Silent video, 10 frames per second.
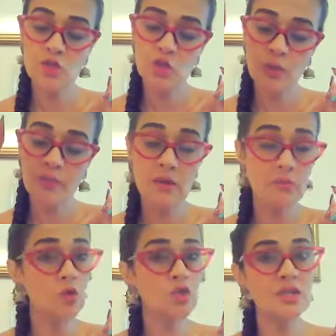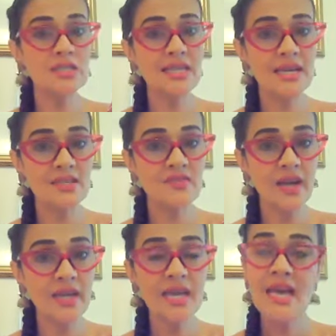which is going to be emotionally
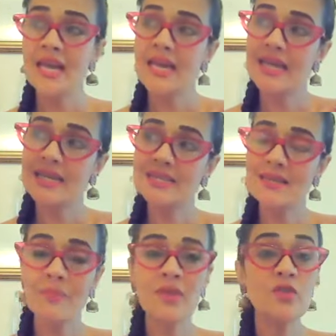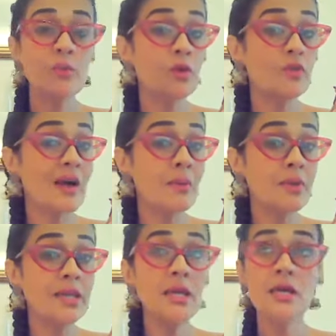satisfying. It is something from your
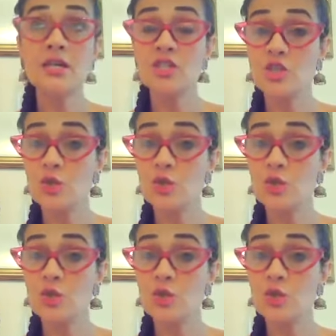family.